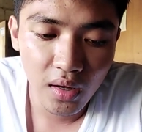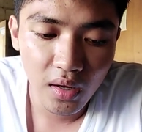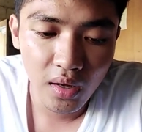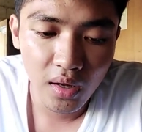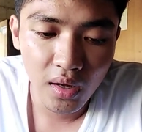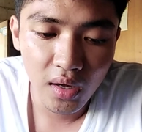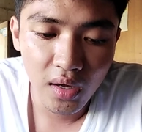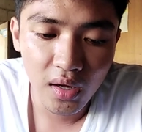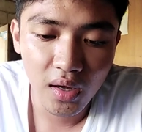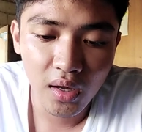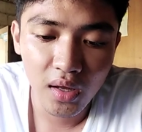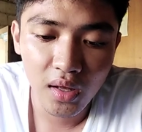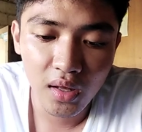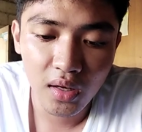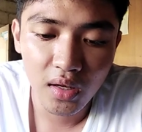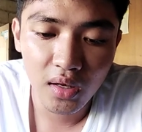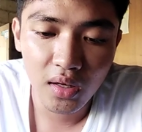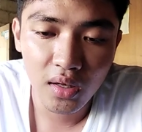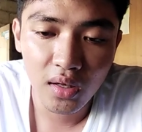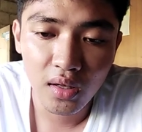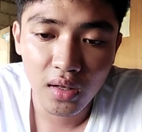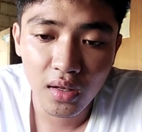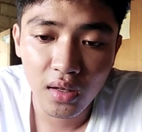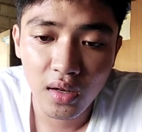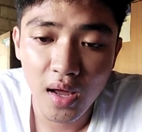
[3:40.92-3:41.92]

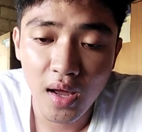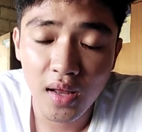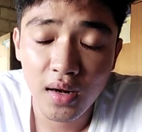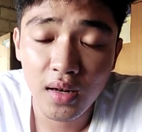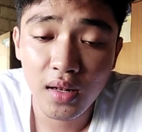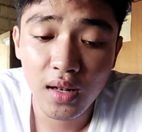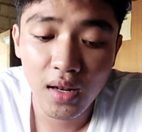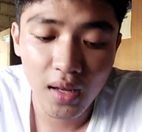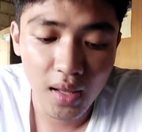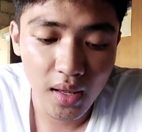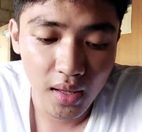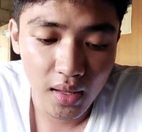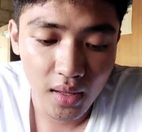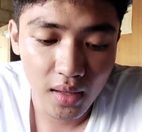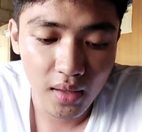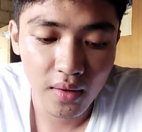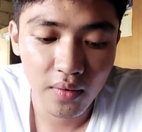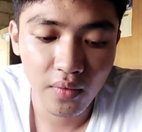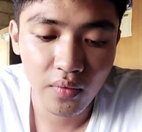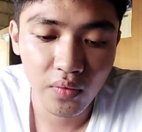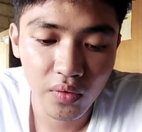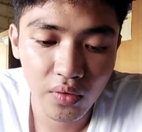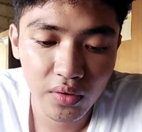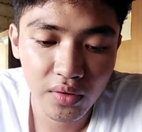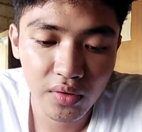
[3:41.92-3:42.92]
in handling,
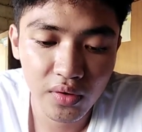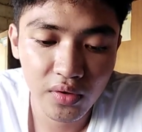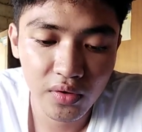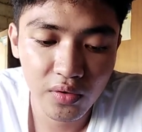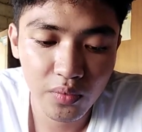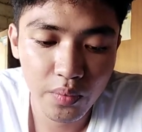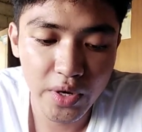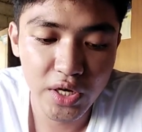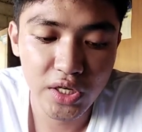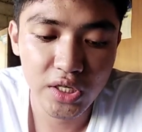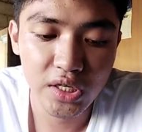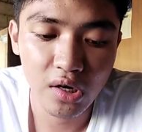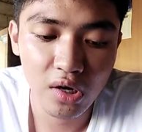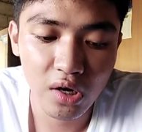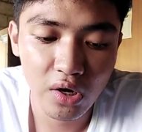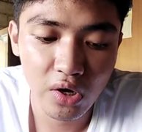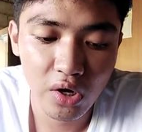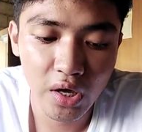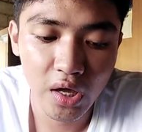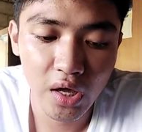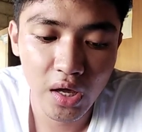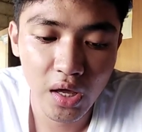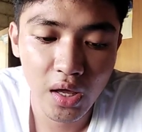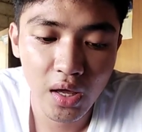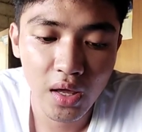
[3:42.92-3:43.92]

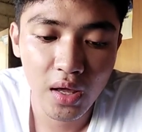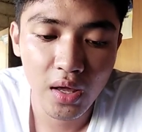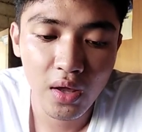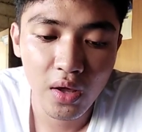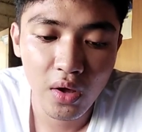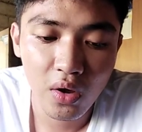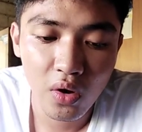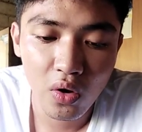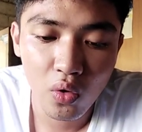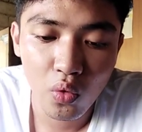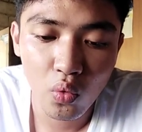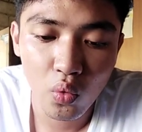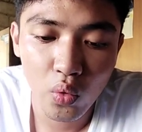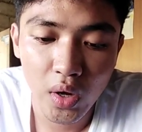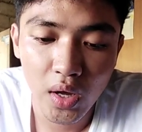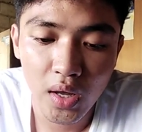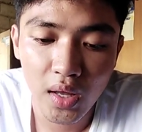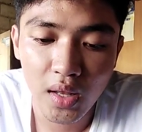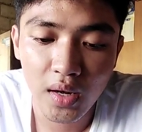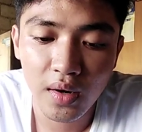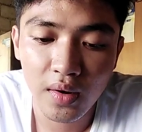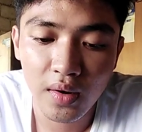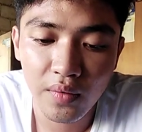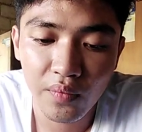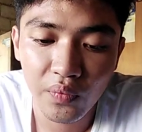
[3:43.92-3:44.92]
especially
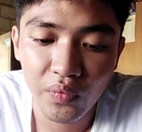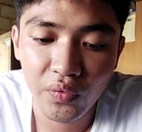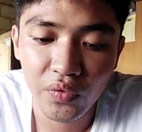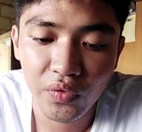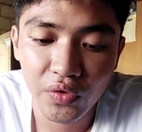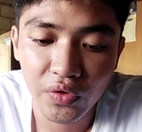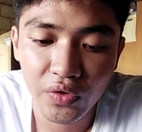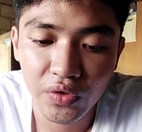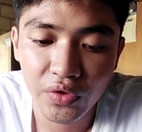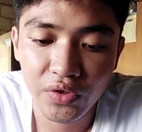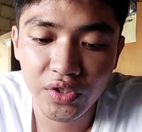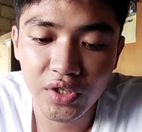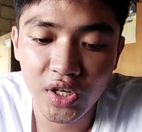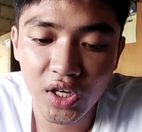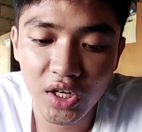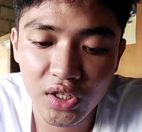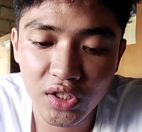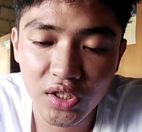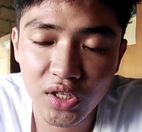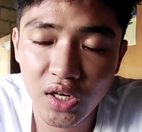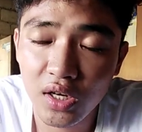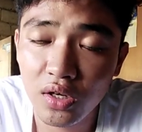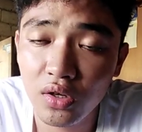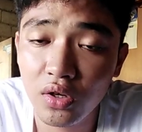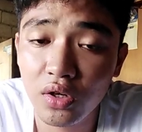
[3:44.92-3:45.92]
when
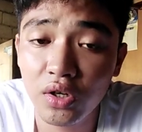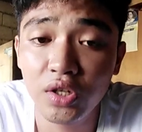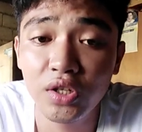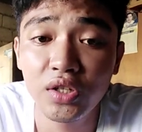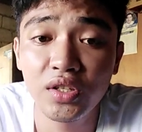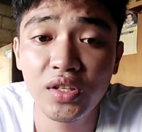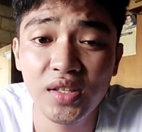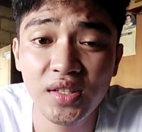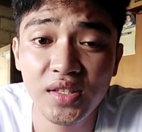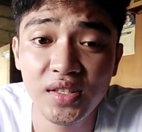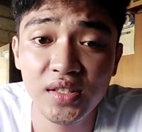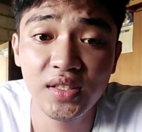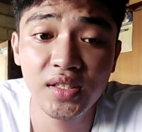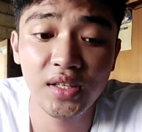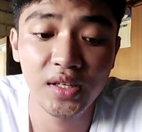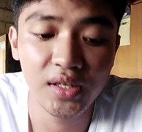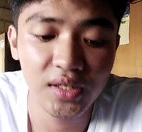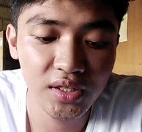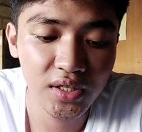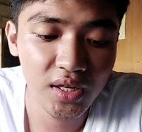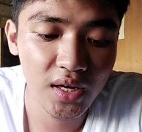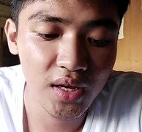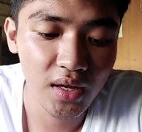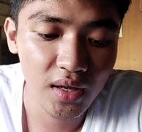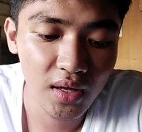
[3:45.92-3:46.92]
charging or
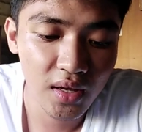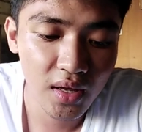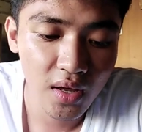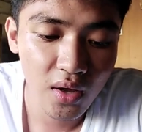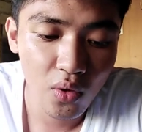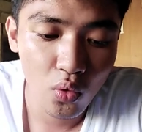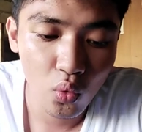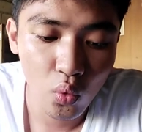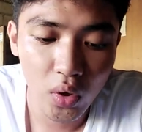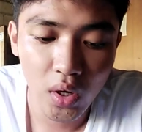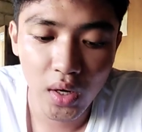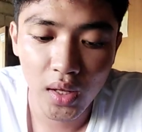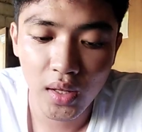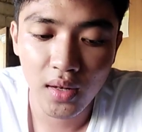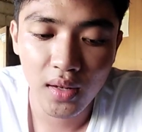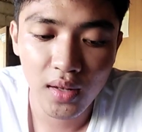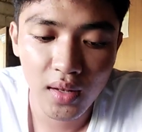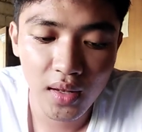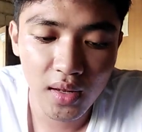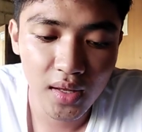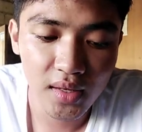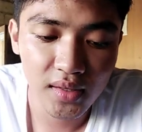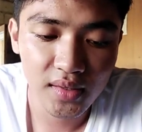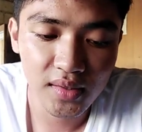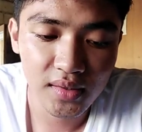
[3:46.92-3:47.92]
discharging. We
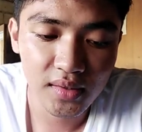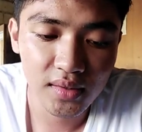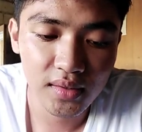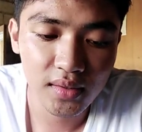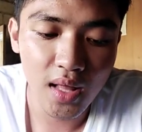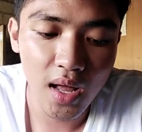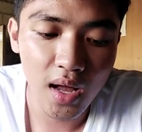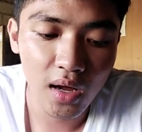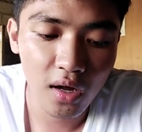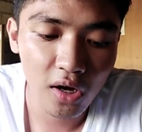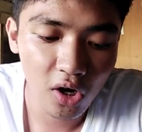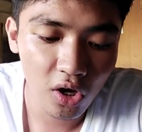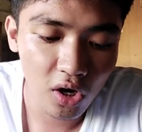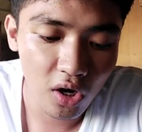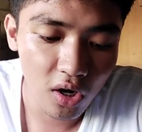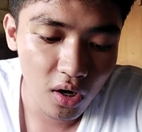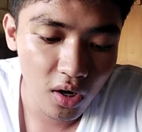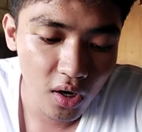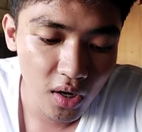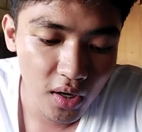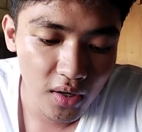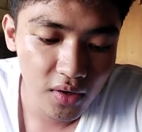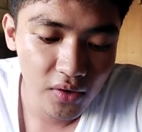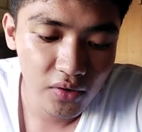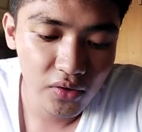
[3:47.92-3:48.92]
need this tackle.
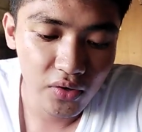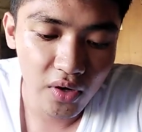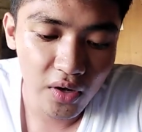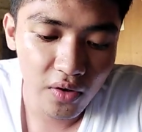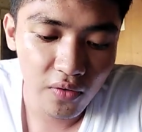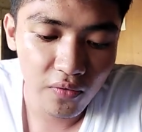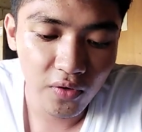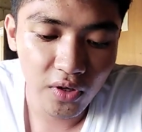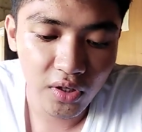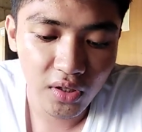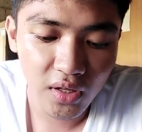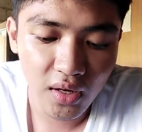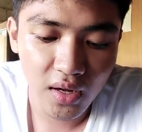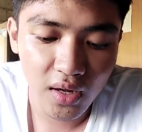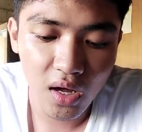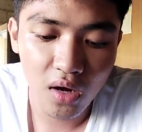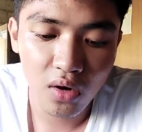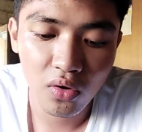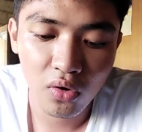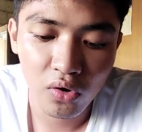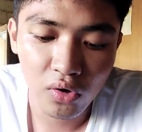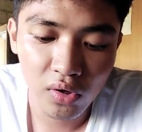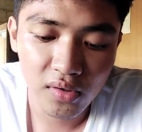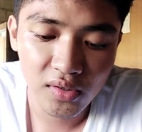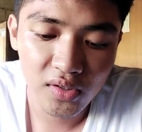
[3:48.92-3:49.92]
So in vertical
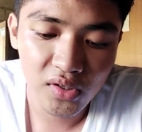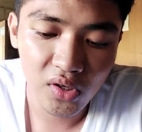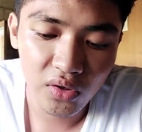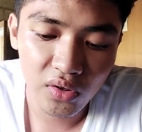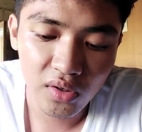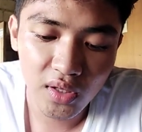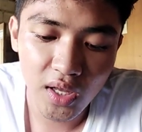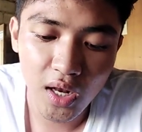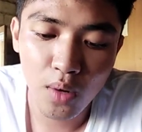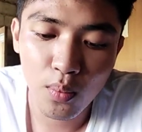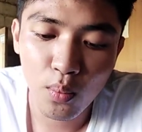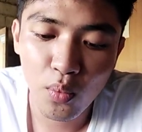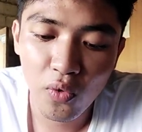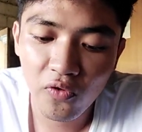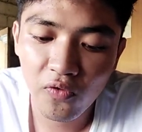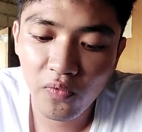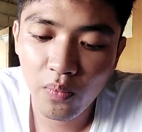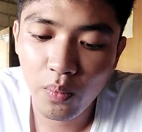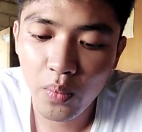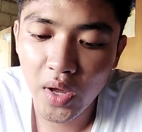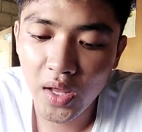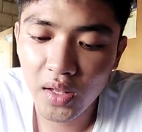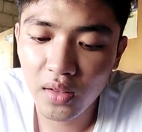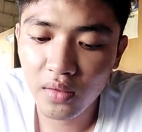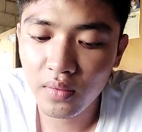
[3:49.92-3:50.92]
horizontal
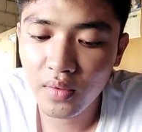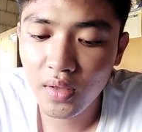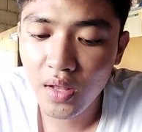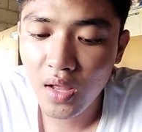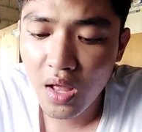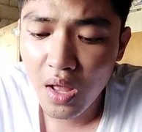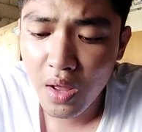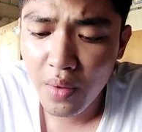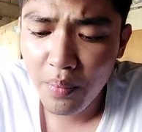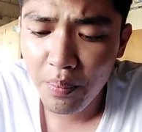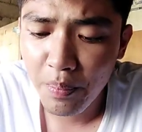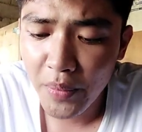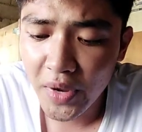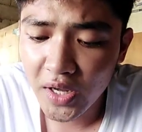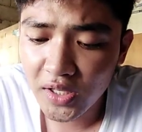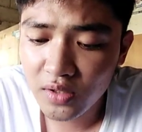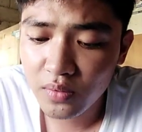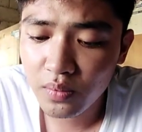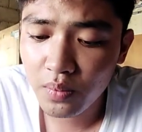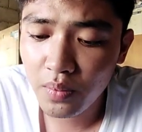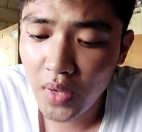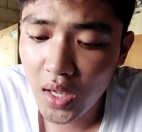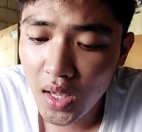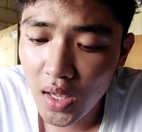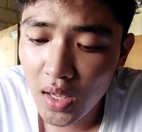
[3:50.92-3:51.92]
movement,
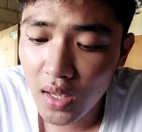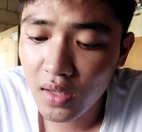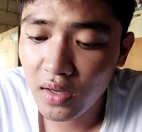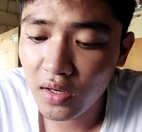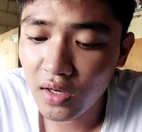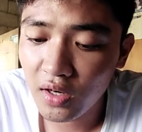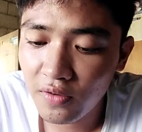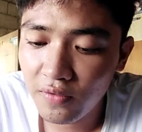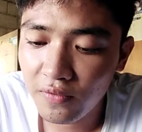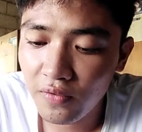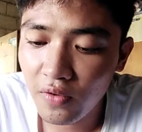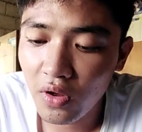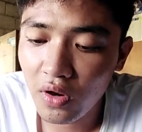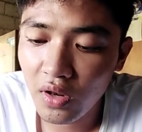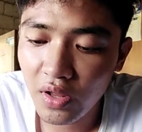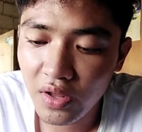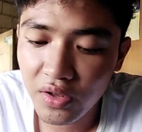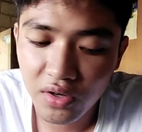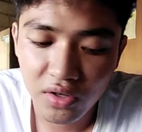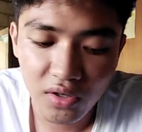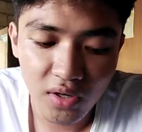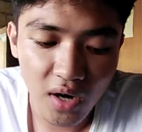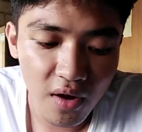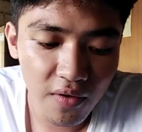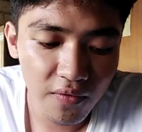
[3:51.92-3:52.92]
must be careful
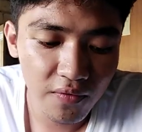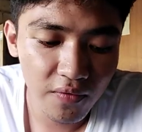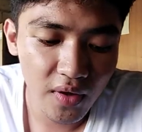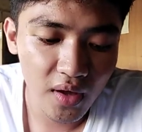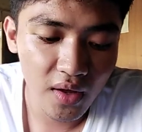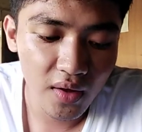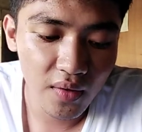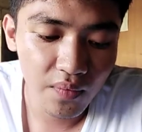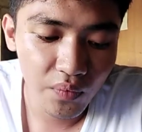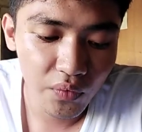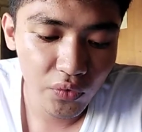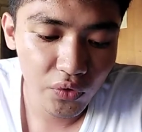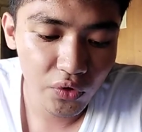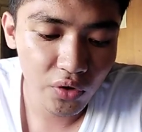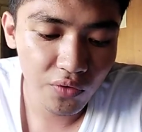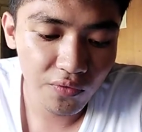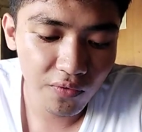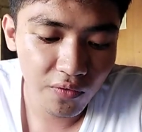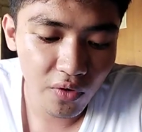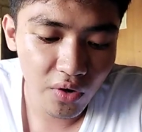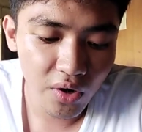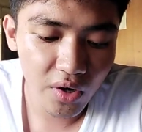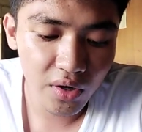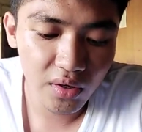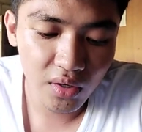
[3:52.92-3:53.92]
in driving to
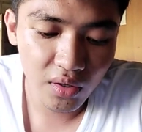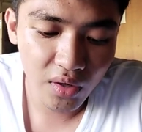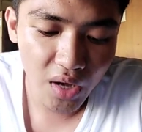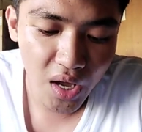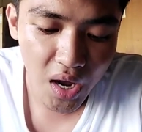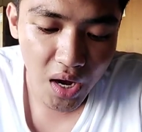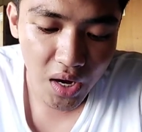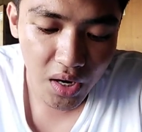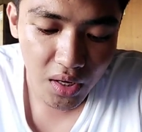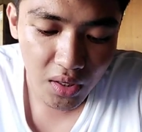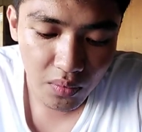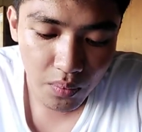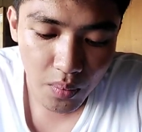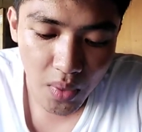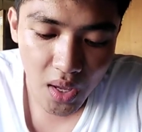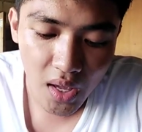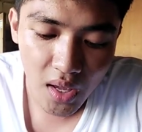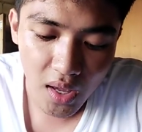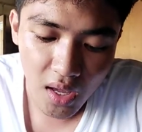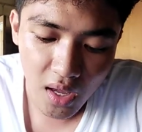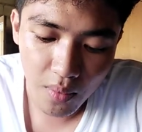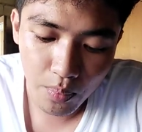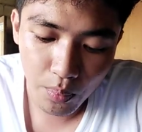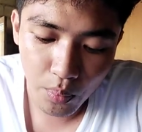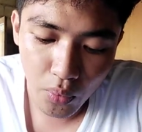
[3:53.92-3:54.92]
avoid the gear
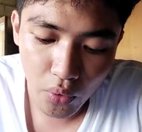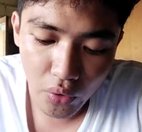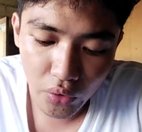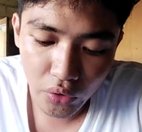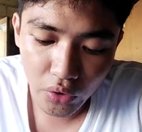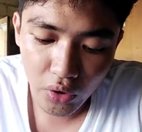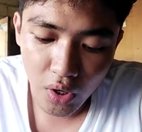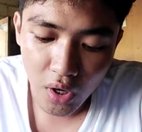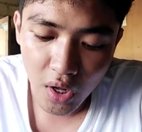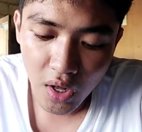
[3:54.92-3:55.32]
being put